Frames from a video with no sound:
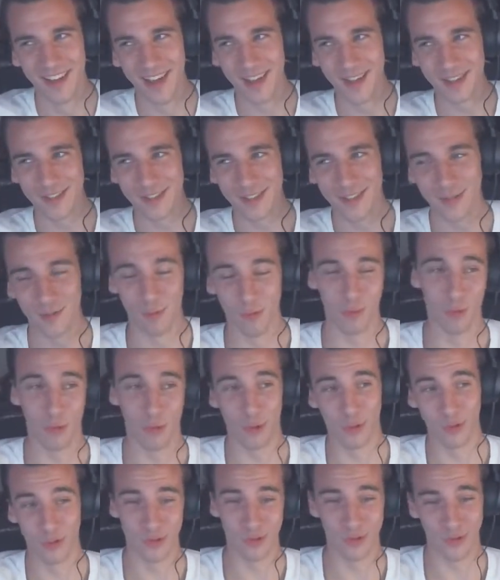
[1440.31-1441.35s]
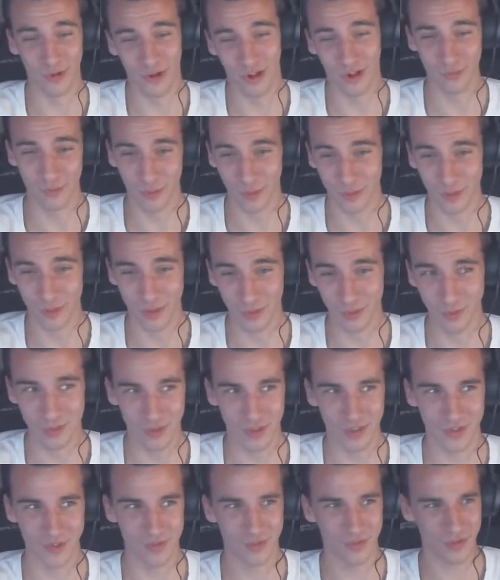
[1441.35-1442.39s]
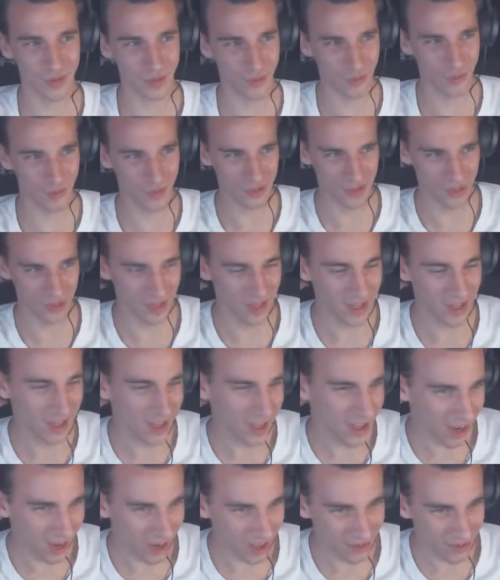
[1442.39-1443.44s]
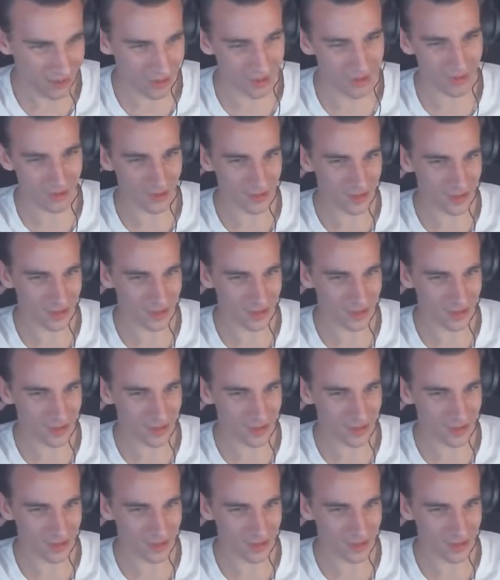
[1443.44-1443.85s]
said, "Well, I'm gonna have more DIMM slots for some reason." And then I was